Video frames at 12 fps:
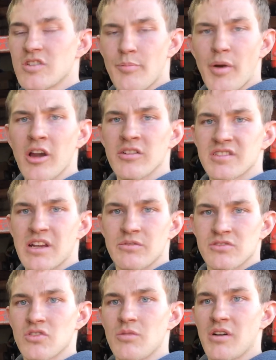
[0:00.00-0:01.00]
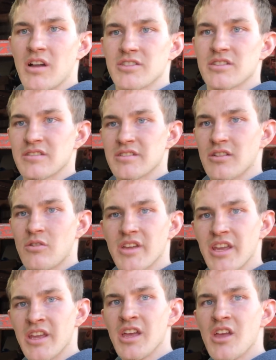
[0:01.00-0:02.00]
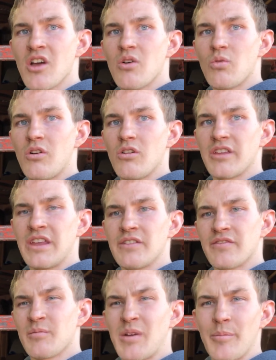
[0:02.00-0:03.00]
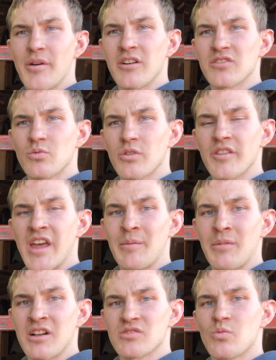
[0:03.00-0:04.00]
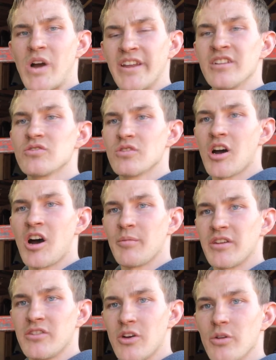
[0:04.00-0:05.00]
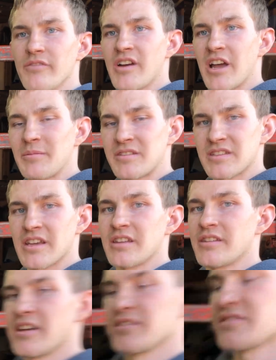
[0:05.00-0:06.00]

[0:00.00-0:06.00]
your parts that were so much, and it's like okay, well, even if my parts were that much, why didn't you call me and notify me saying that?